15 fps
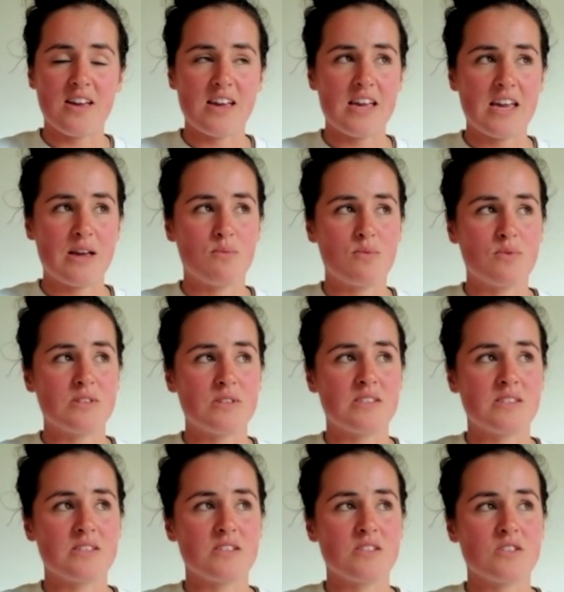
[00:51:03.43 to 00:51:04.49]
it
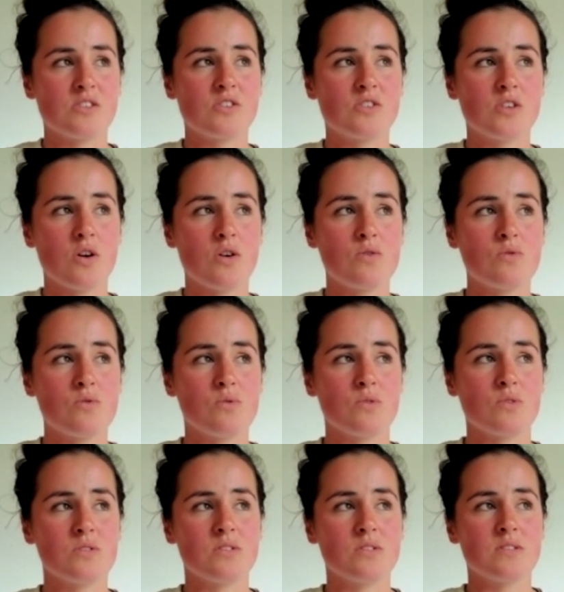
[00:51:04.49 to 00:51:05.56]
was so
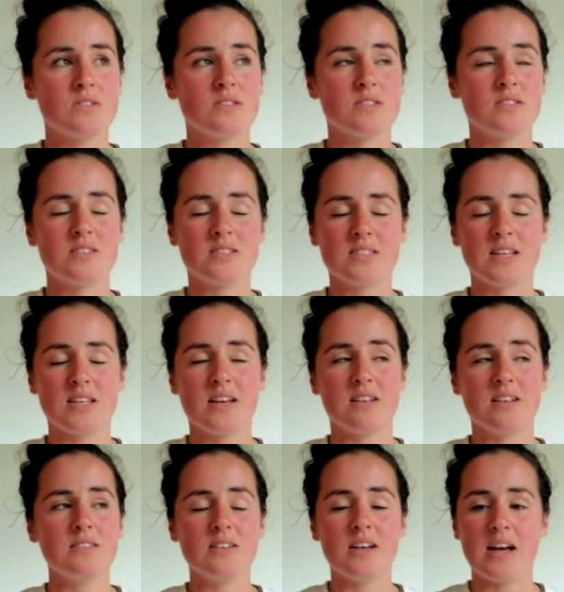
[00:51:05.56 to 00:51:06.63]

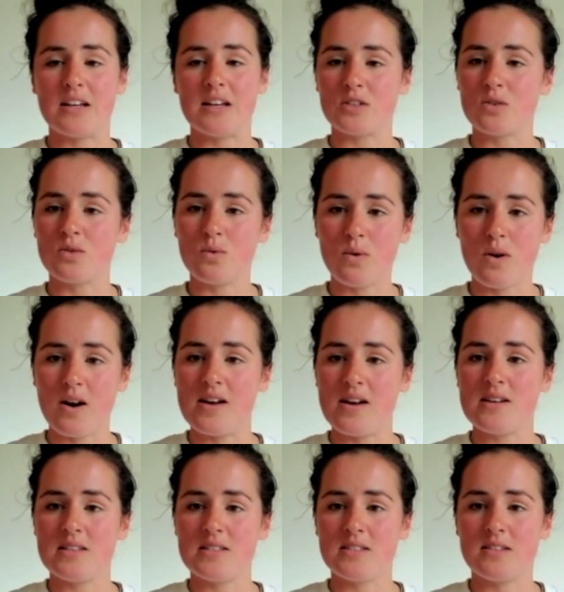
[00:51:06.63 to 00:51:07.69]
still and
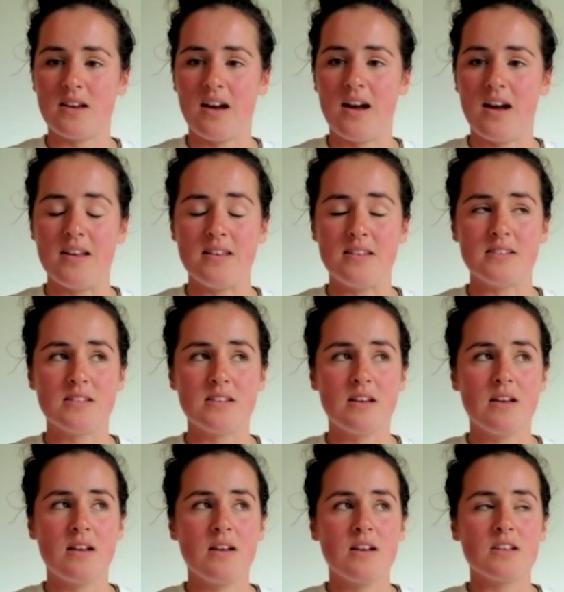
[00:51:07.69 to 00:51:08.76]
quiet and
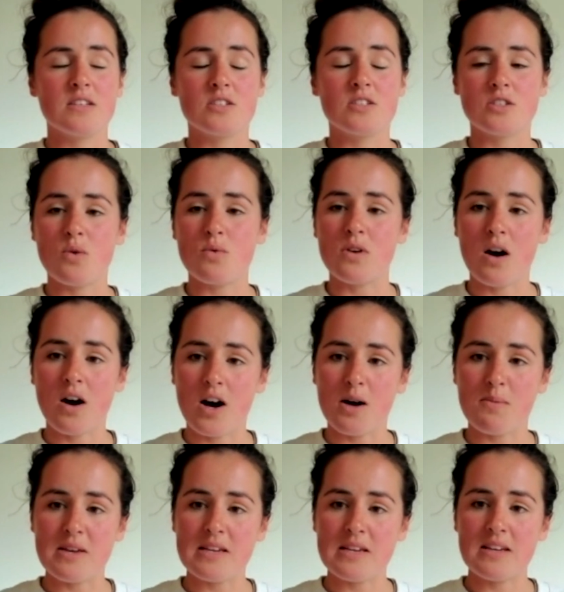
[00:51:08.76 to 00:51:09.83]
so
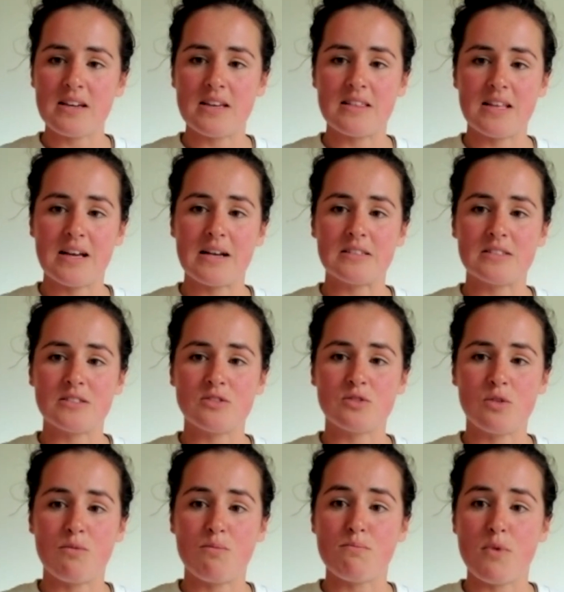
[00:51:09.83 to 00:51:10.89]
calming in that
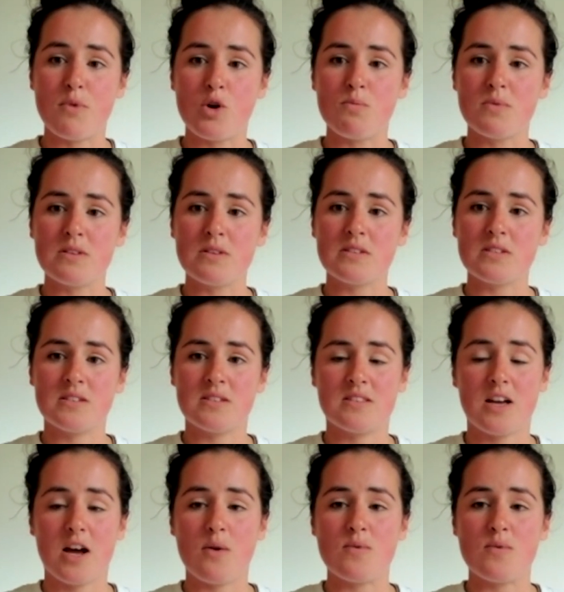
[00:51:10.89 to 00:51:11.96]
sort of moment
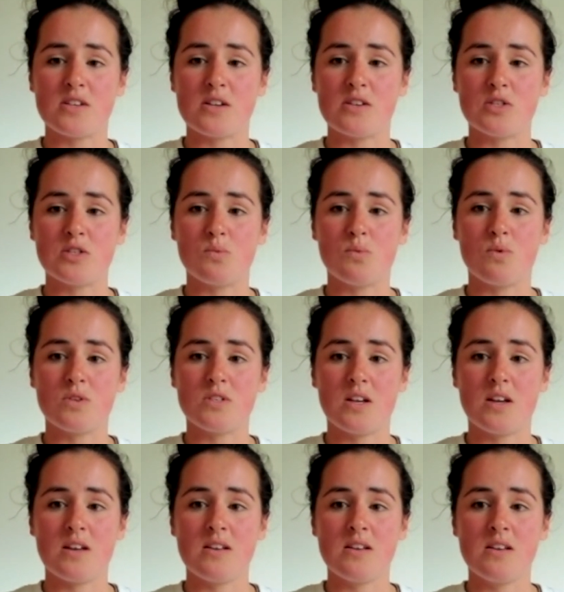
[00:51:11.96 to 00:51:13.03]
that I was under the
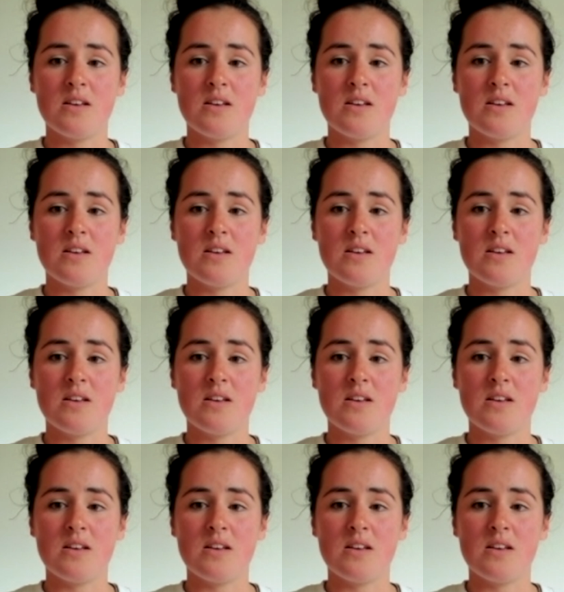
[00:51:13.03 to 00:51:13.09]
water.